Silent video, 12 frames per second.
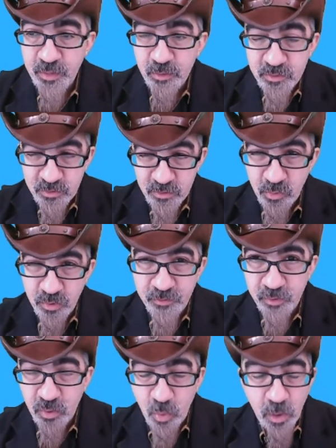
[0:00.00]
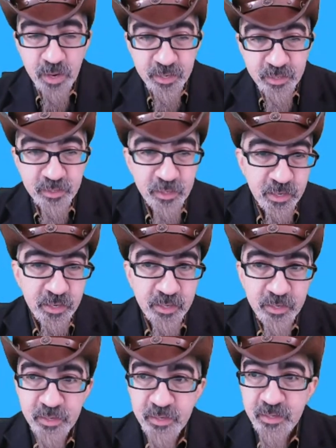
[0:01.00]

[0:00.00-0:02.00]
I was sort of a quiet kid